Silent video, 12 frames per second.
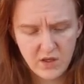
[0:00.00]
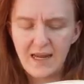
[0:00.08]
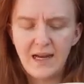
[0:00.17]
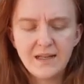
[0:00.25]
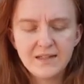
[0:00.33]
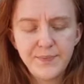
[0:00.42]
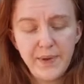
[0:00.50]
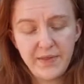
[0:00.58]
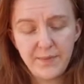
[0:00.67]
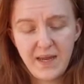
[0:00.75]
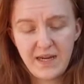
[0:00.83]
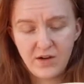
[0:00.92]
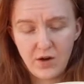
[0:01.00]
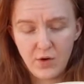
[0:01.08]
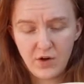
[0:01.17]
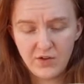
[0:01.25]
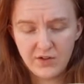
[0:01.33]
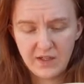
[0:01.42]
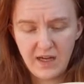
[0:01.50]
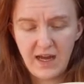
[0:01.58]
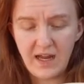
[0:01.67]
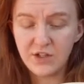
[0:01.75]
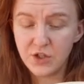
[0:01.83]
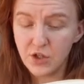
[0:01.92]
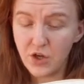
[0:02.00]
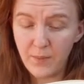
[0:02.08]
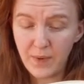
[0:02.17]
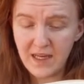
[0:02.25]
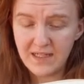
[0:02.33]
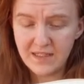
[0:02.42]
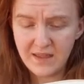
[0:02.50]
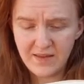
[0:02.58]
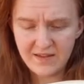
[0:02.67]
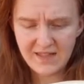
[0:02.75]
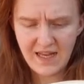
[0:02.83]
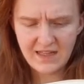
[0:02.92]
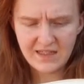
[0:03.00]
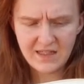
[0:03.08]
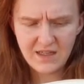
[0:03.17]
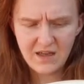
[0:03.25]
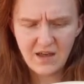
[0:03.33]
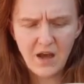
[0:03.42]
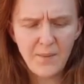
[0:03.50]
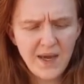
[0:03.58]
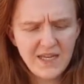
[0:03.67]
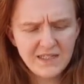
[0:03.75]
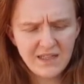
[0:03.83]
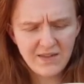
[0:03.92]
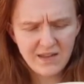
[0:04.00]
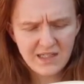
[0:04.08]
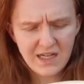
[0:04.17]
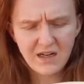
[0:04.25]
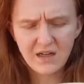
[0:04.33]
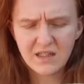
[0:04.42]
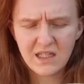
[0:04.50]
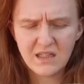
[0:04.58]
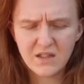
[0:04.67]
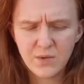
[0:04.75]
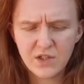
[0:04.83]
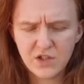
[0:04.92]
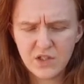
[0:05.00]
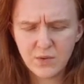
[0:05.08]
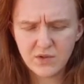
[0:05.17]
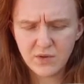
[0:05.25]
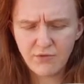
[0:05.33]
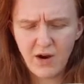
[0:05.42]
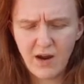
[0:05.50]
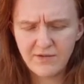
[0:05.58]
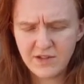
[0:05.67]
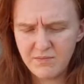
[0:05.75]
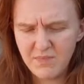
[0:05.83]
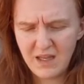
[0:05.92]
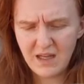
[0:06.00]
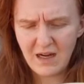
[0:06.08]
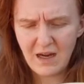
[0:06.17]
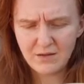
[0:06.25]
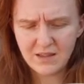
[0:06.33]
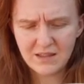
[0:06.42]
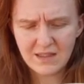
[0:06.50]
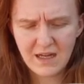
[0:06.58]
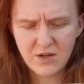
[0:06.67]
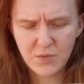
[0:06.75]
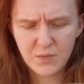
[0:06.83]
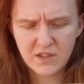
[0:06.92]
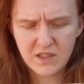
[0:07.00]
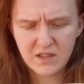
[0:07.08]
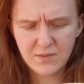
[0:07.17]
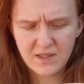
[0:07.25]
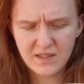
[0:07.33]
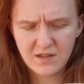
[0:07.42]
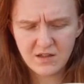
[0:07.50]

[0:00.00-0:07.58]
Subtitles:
Elizabeth made no answer, and took her place in the set, amazed at the dignity to which she was arrived in being allowed to stand opposite to Mr.